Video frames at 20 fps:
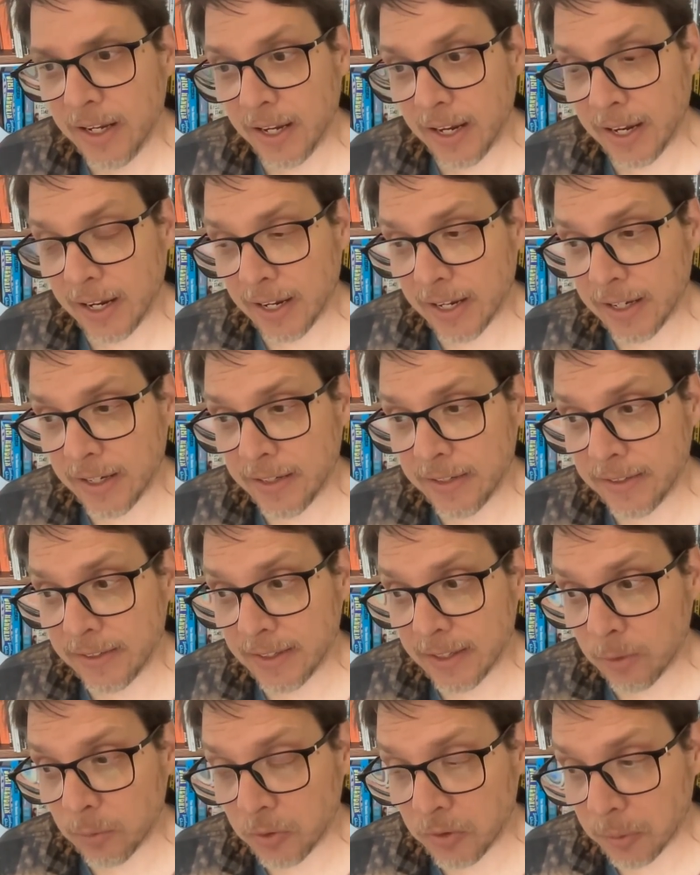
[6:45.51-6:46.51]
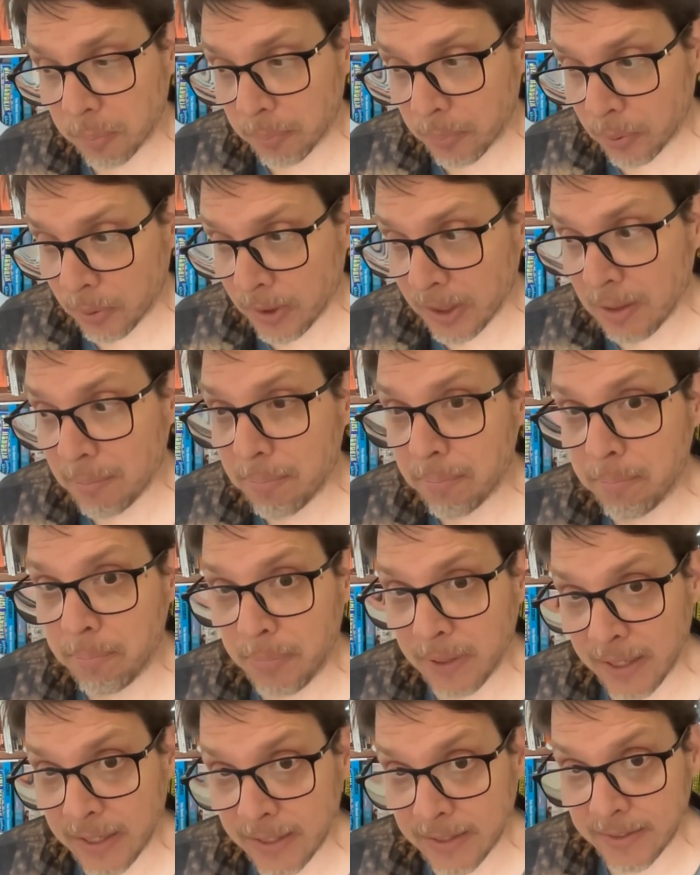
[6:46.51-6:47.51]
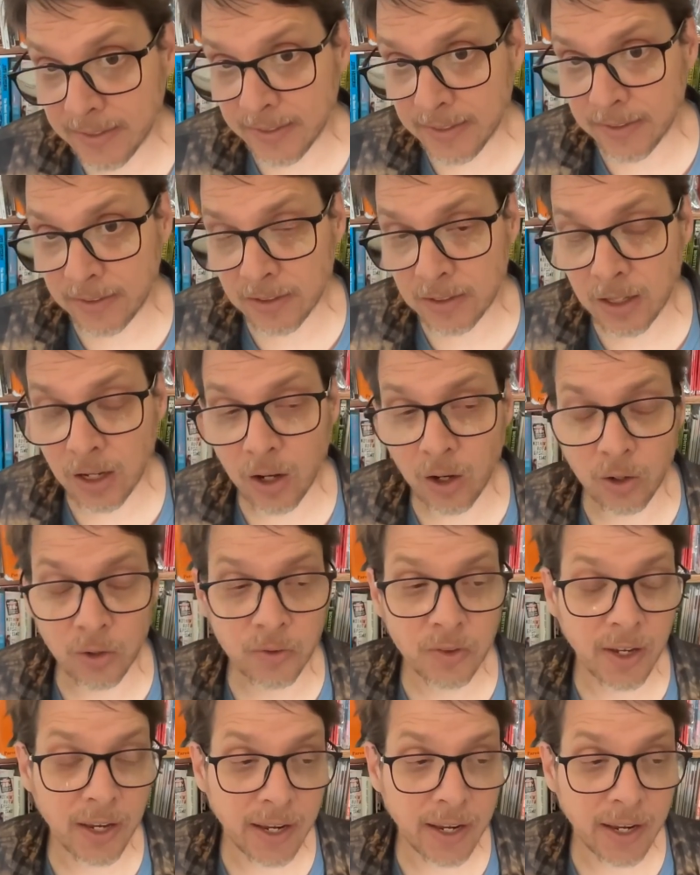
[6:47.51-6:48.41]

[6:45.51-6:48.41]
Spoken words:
and it was a pretty big deal cult.